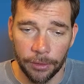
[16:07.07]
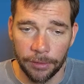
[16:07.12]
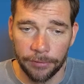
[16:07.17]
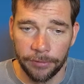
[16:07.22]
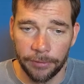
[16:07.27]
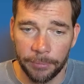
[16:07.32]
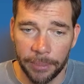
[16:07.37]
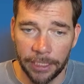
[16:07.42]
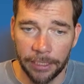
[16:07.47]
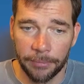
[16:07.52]
or
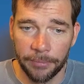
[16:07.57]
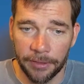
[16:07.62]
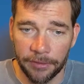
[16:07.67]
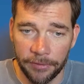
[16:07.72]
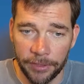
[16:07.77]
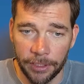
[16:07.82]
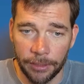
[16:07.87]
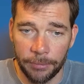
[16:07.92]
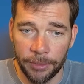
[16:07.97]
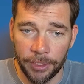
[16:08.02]
if it becomes
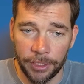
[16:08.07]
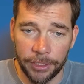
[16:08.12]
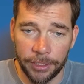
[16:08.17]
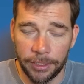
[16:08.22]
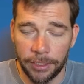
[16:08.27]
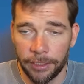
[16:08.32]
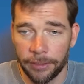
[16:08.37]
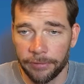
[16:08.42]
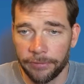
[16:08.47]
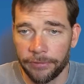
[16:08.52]
available on
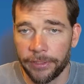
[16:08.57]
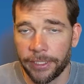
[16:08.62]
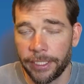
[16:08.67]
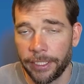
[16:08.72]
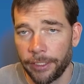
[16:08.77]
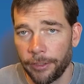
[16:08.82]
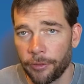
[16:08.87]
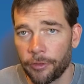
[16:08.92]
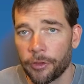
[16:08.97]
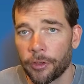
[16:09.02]
another
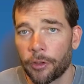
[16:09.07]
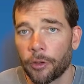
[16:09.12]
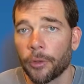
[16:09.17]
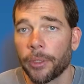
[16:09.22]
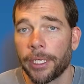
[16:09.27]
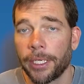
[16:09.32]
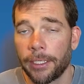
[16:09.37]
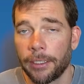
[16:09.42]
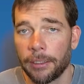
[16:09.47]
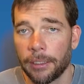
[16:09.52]
flight, you can
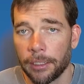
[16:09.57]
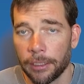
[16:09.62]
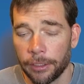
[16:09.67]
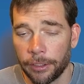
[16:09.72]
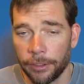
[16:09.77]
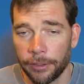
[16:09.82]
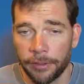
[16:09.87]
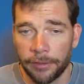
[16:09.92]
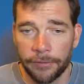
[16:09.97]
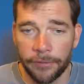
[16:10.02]
create
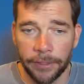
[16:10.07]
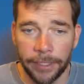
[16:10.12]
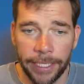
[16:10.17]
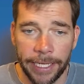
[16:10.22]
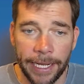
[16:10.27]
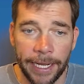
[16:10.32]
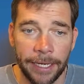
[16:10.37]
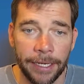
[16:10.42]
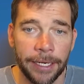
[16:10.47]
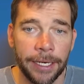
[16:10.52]
alerts for
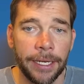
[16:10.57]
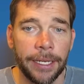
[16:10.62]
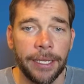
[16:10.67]
that.